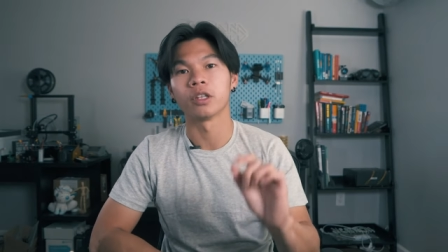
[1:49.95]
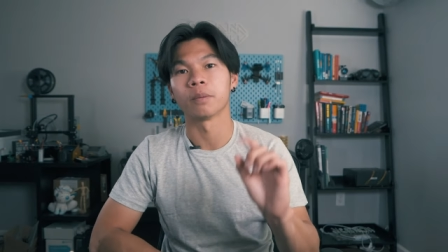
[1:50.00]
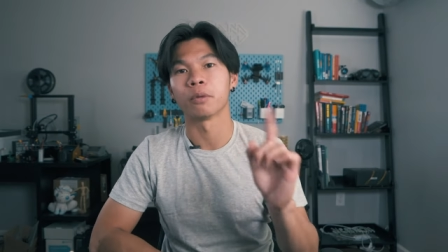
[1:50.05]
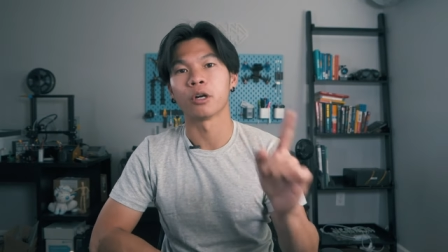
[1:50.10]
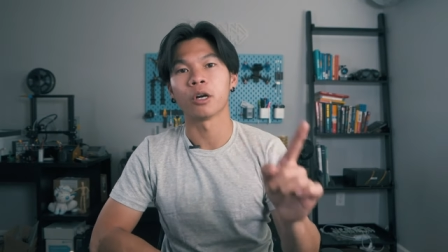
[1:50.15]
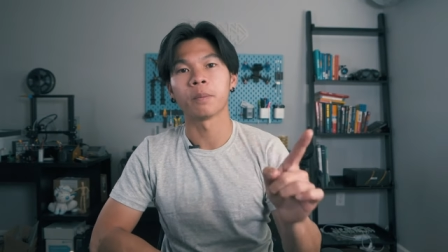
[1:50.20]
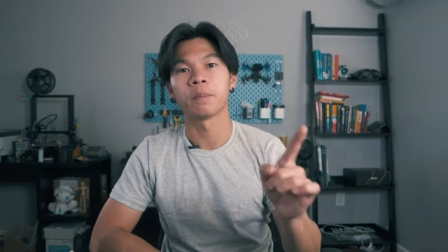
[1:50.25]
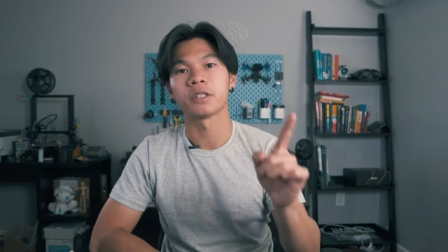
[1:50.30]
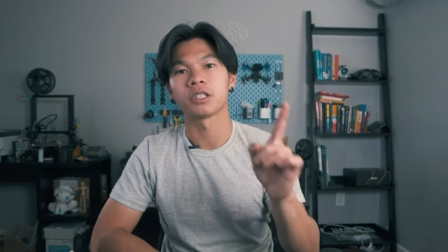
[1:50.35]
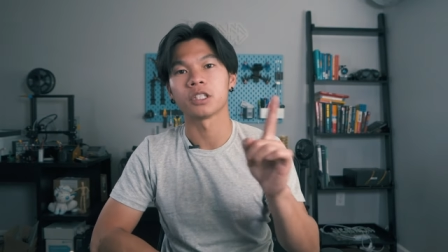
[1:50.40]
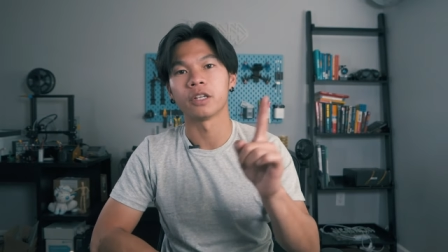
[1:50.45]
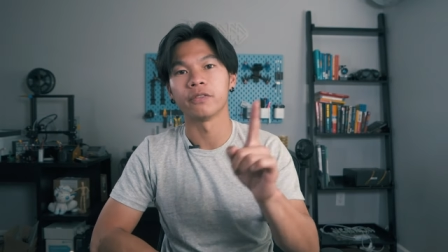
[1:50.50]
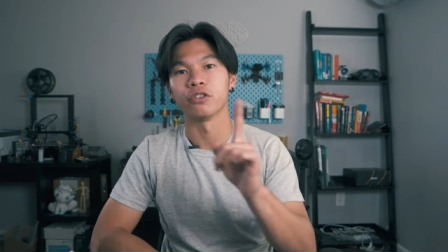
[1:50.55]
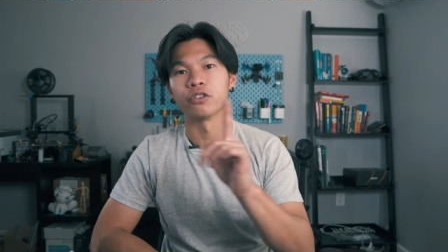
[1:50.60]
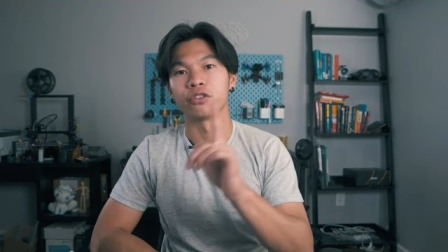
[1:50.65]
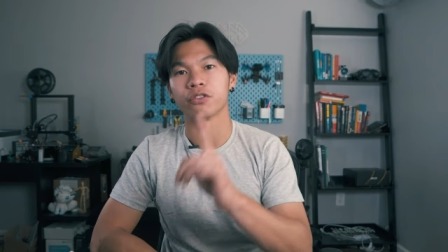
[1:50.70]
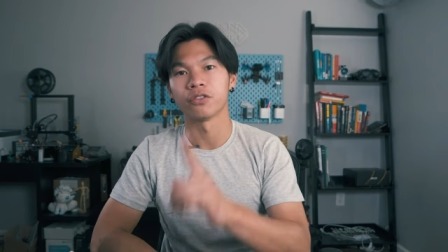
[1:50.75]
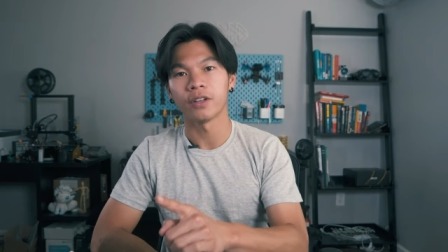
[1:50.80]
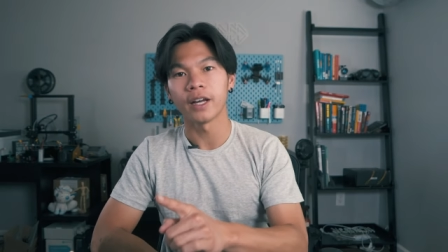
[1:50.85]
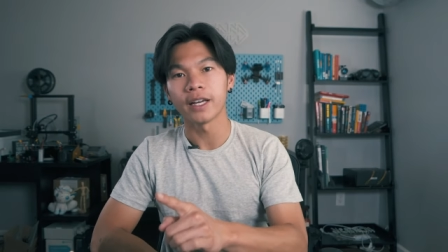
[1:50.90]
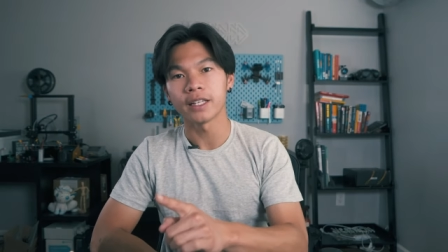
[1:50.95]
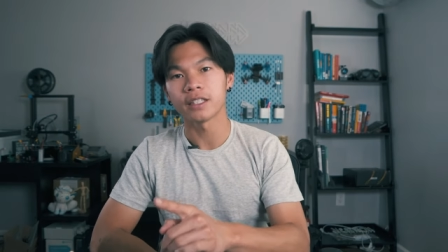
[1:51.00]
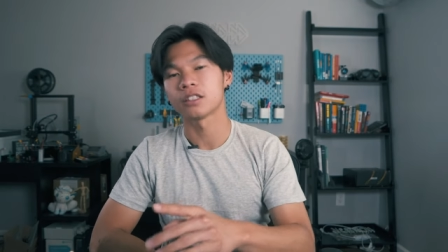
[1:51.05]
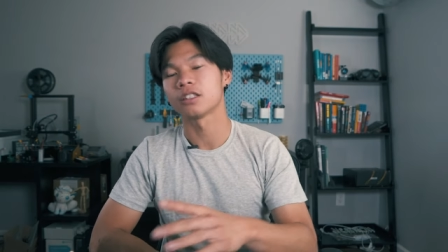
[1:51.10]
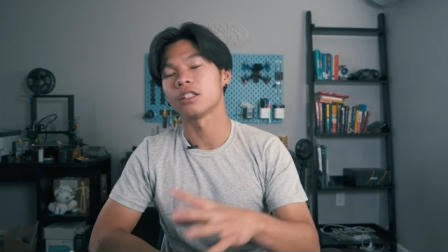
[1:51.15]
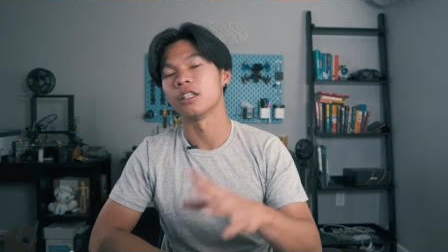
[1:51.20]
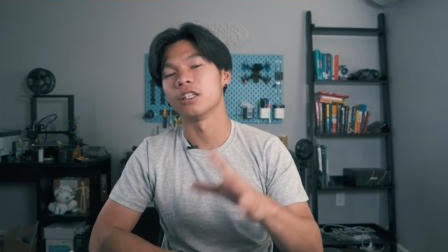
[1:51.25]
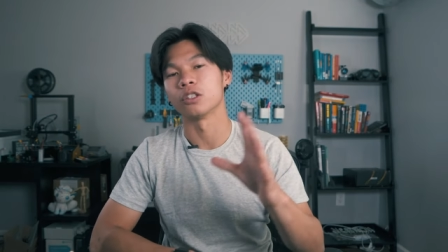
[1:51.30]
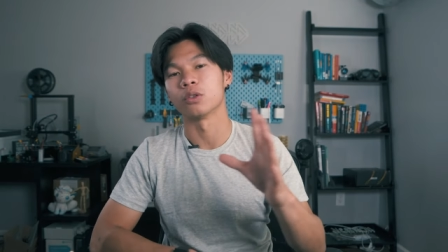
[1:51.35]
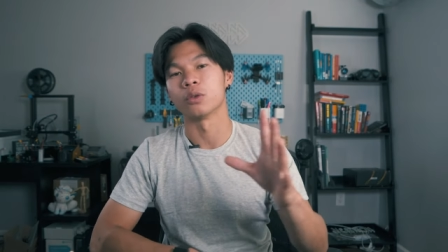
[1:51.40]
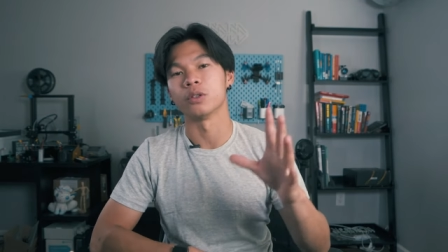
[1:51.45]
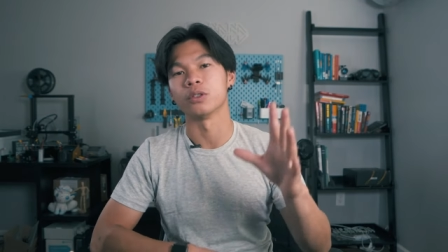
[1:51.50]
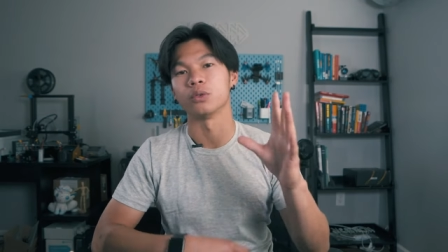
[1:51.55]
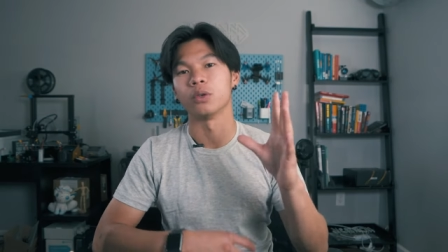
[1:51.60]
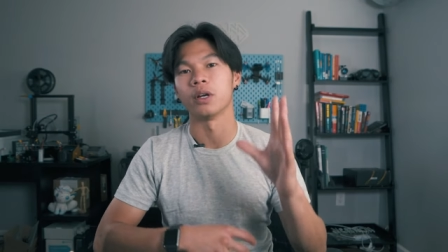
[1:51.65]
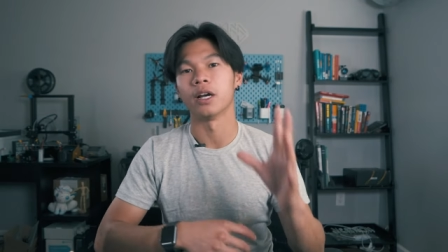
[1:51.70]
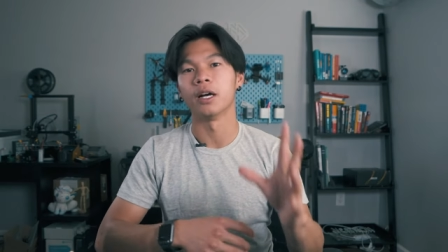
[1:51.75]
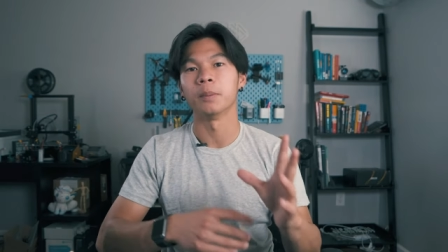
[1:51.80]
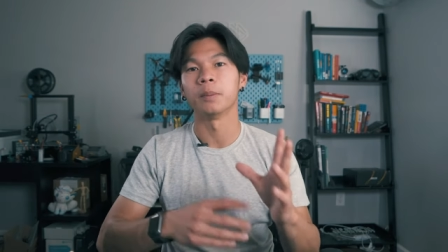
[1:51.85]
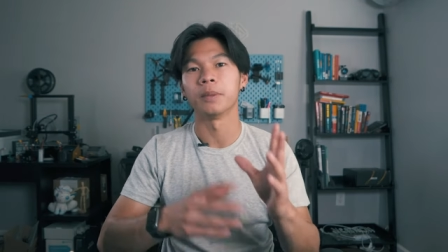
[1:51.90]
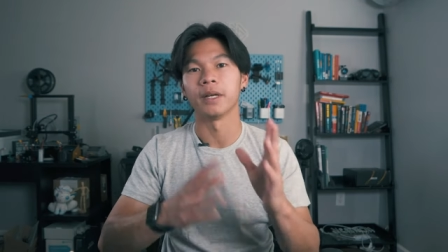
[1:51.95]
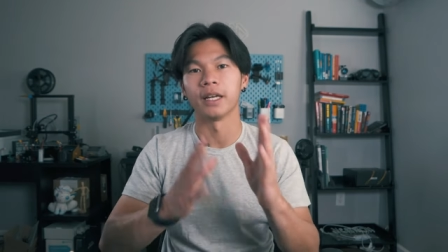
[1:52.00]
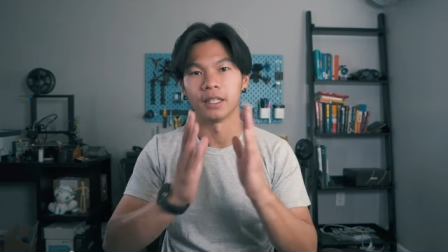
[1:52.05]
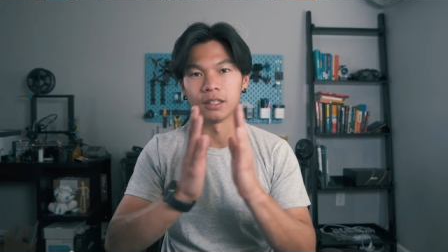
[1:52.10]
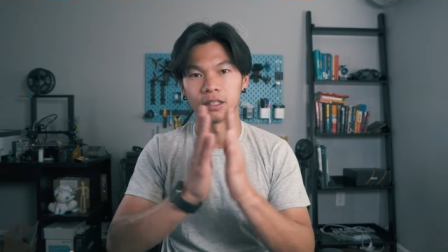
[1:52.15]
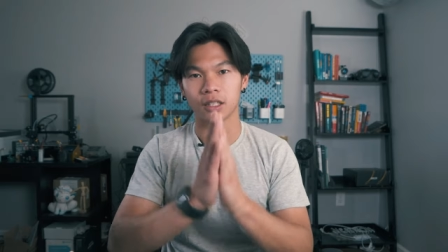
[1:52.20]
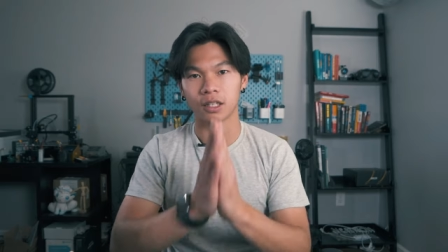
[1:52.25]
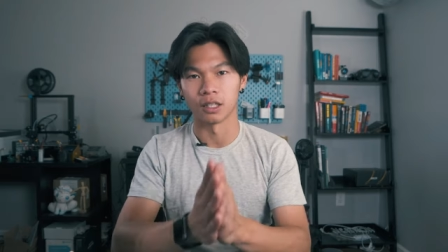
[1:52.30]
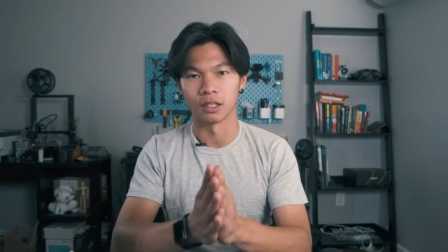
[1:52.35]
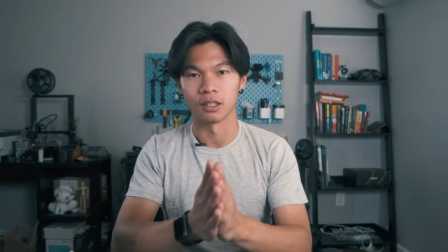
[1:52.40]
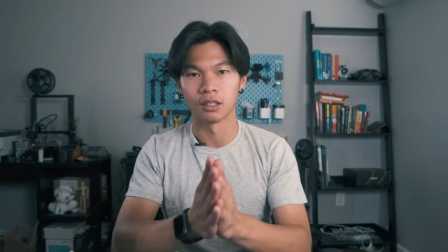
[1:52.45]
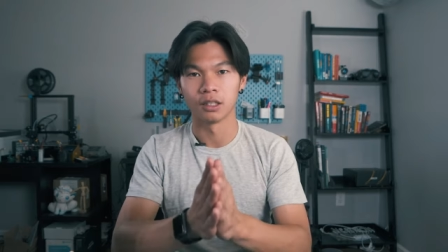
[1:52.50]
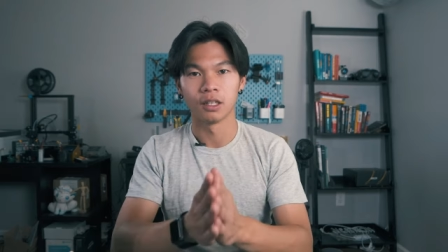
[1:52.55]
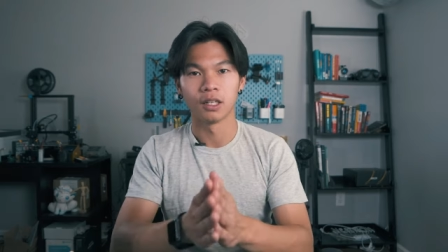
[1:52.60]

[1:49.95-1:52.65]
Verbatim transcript: the purpose of your flights is going to help a ton.